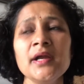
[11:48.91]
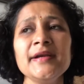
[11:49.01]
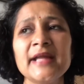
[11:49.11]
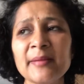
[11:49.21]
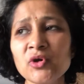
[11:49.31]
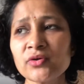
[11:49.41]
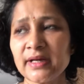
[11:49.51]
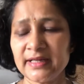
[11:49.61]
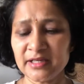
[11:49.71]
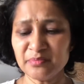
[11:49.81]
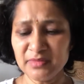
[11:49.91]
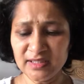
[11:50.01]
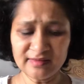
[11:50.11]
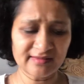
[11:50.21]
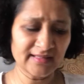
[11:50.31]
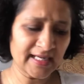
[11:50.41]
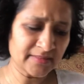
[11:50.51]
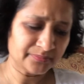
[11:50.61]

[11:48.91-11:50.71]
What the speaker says: Democratic means that,